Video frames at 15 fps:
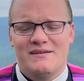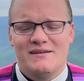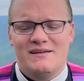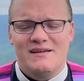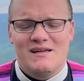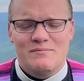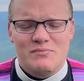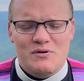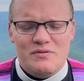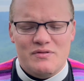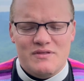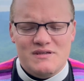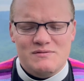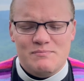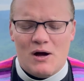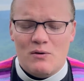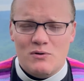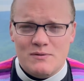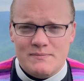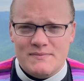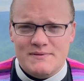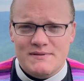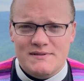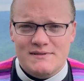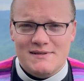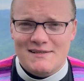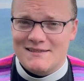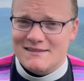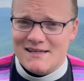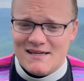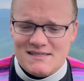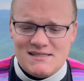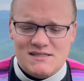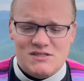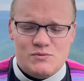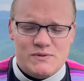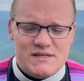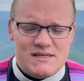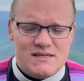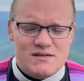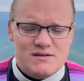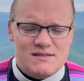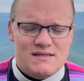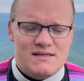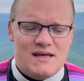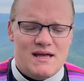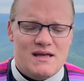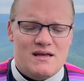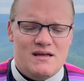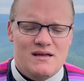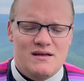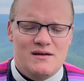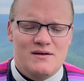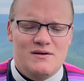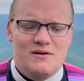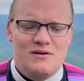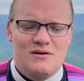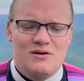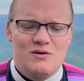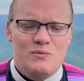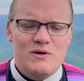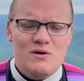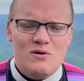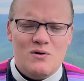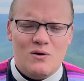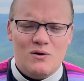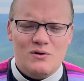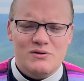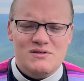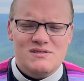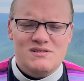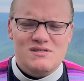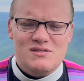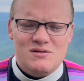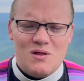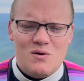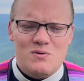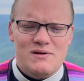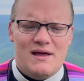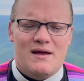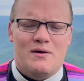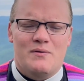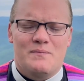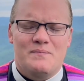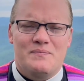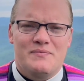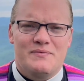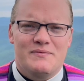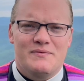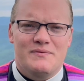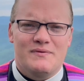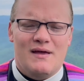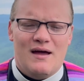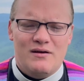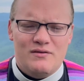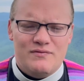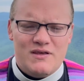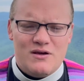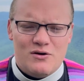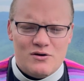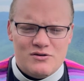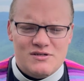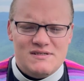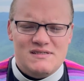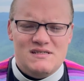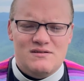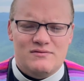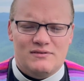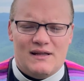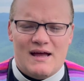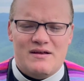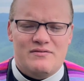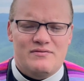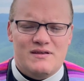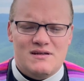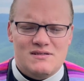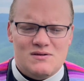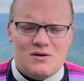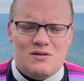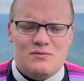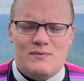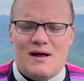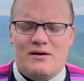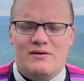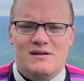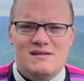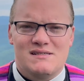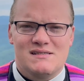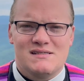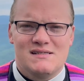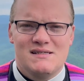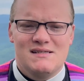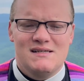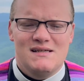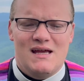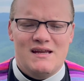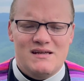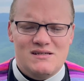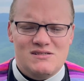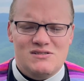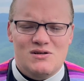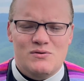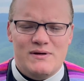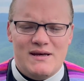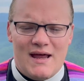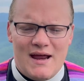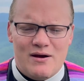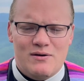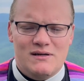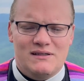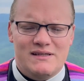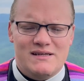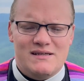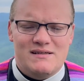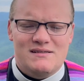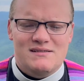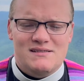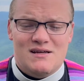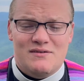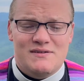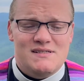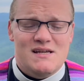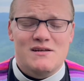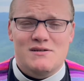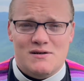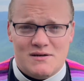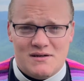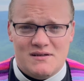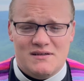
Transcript: In both this poem and the lessons we hear today, we are called to slow down out of the urgency of life that is all around us and is so inherently self centered,